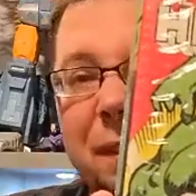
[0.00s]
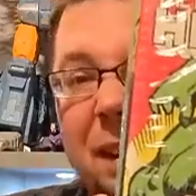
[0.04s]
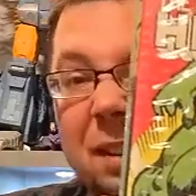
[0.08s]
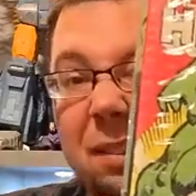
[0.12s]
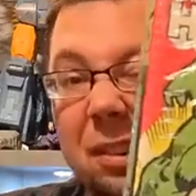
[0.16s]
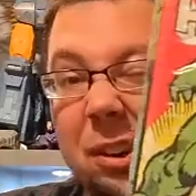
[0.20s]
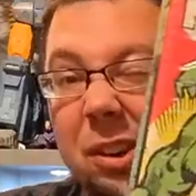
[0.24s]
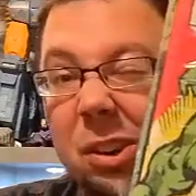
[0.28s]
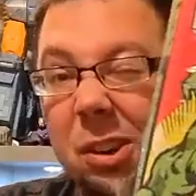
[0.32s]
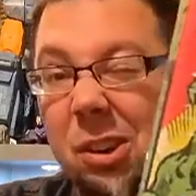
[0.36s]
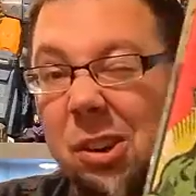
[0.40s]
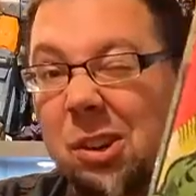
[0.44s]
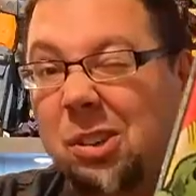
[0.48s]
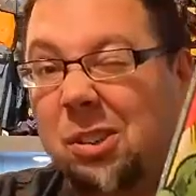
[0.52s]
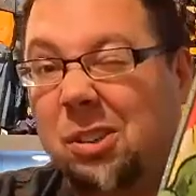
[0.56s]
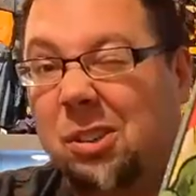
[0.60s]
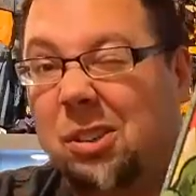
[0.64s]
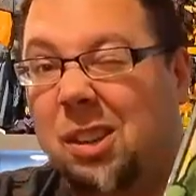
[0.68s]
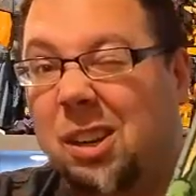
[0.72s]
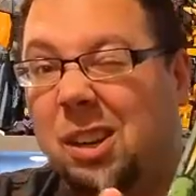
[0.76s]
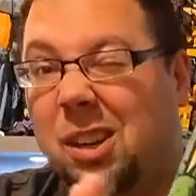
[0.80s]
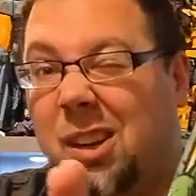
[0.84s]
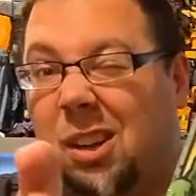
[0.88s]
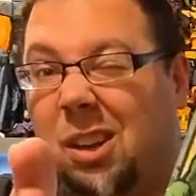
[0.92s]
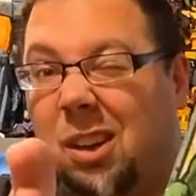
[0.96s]
I
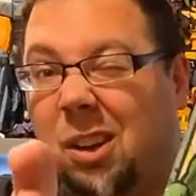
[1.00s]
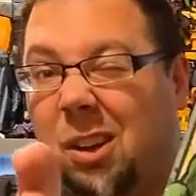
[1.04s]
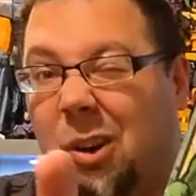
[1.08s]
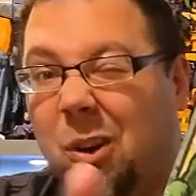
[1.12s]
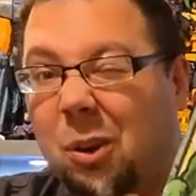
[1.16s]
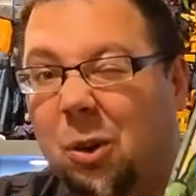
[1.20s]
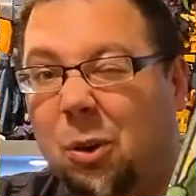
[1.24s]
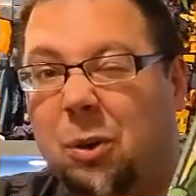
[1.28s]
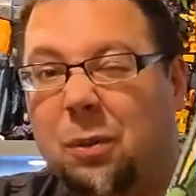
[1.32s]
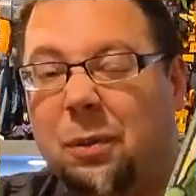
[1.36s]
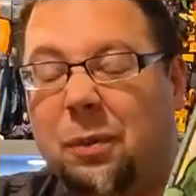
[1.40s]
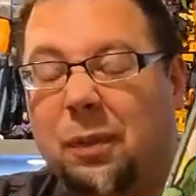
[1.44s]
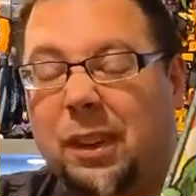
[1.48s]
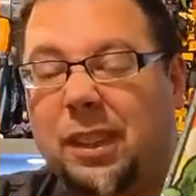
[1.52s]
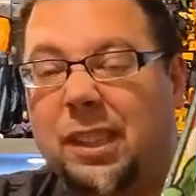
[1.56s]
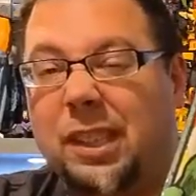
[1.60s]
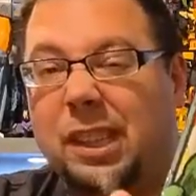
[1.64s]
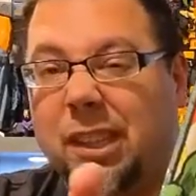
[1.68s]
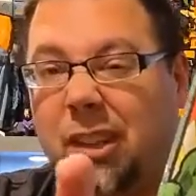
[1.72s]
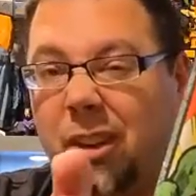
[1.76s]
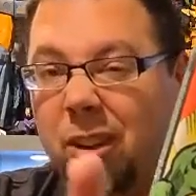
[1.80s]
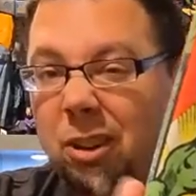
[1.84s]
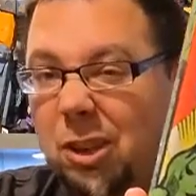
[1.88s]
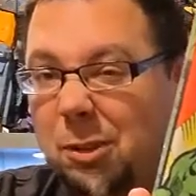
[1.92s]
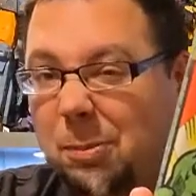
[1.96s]
recall, Hulk fights
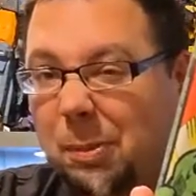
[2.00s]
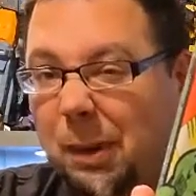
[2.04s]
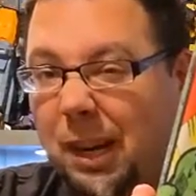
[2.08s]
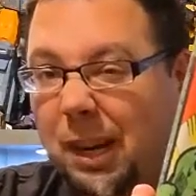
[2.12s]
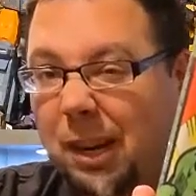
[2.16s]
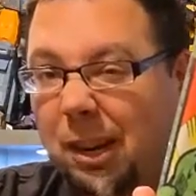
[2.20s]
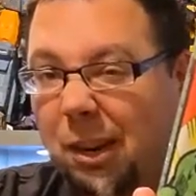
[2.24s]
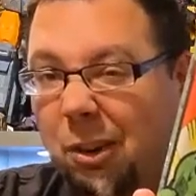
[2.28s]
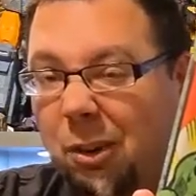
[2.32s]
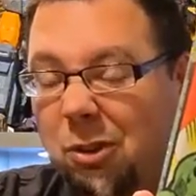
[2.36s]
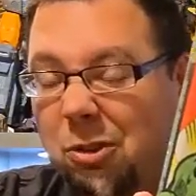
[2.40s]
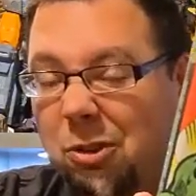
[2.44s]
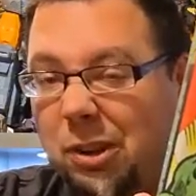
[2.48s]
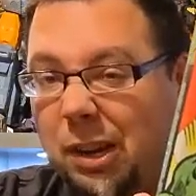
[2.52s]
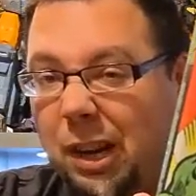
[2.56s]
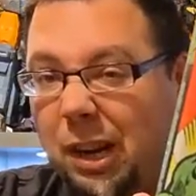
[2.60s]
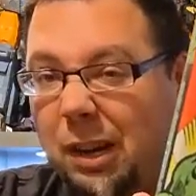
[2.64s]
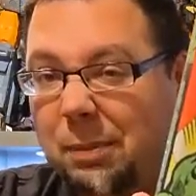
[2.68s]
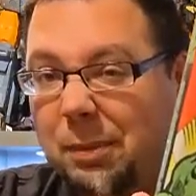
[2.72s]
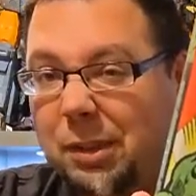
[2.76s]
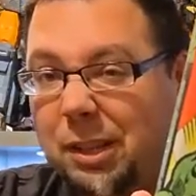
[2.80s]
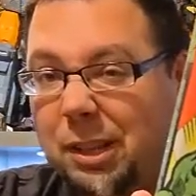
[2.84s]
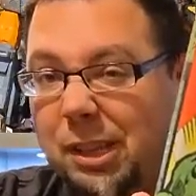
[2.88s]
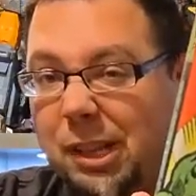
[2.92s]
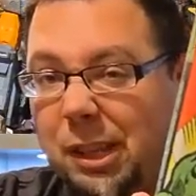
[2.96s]
the Hunchback of Notre
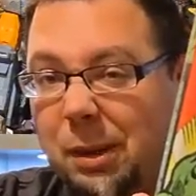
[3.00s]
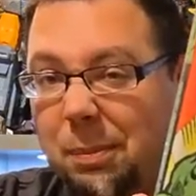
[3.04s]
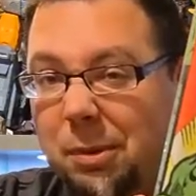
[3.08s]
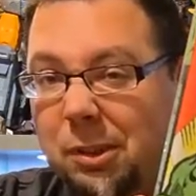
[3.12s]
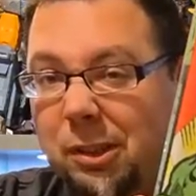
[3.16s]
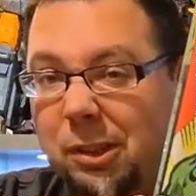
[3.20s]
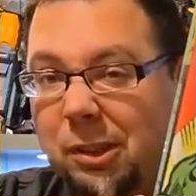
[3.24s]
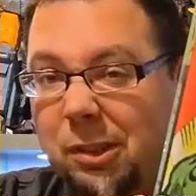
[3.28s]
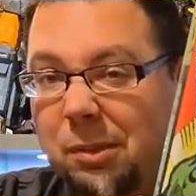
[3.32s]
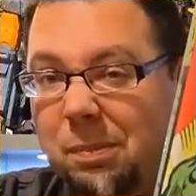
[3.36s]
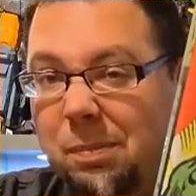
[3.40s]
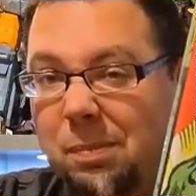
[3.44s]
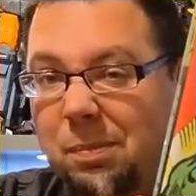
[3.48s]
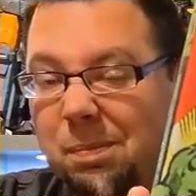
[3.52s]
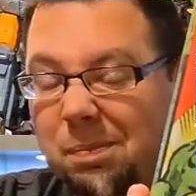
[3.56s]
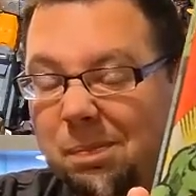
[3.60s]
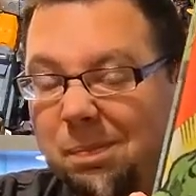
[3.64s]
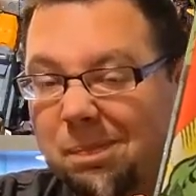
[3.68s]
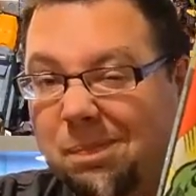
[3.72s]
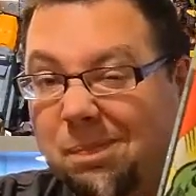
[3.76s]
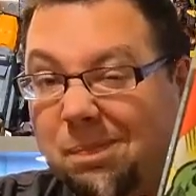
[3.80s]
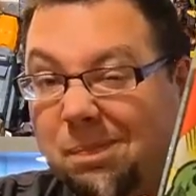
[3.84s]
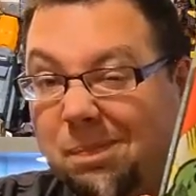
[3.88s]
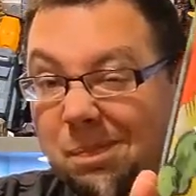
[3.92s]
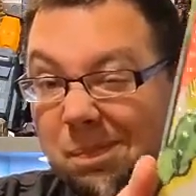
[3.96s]
Dame in this episode.
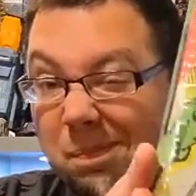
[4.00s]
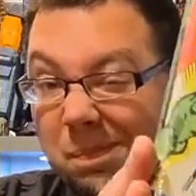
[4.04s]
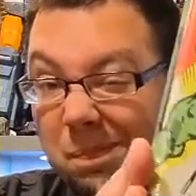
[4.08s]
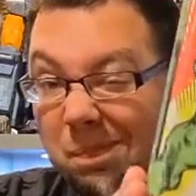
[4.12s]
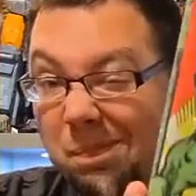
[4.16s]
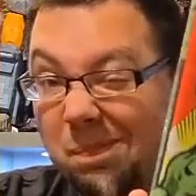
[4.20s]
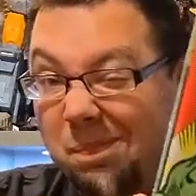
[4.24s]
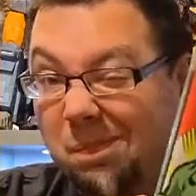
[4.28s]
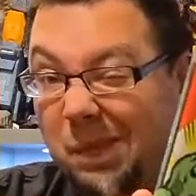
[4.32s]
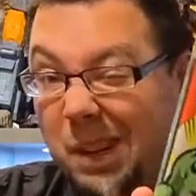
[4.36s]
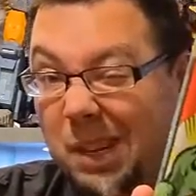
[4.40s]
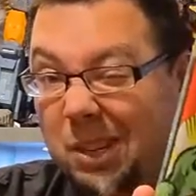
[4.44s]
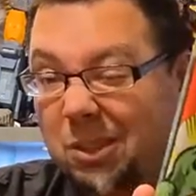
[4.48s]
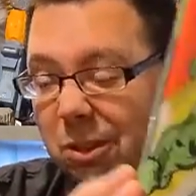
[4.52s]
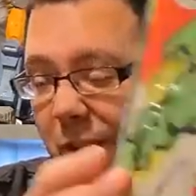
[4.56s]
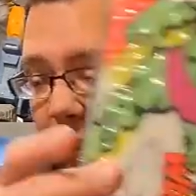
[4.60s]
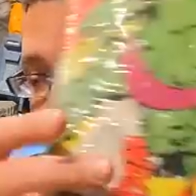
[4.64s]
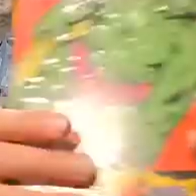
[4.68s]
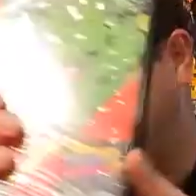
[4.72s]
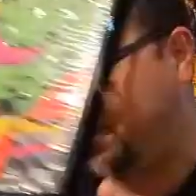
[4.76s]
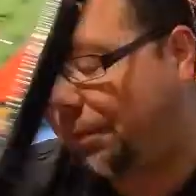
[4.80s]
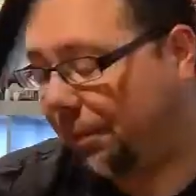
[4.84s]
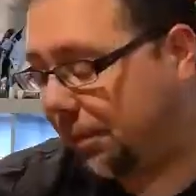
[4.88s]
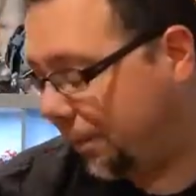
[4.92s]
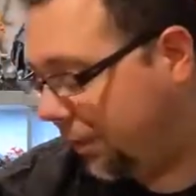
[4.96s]

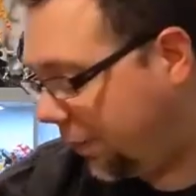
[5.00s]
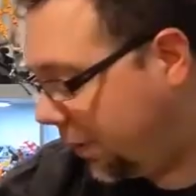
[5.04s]
Interesting.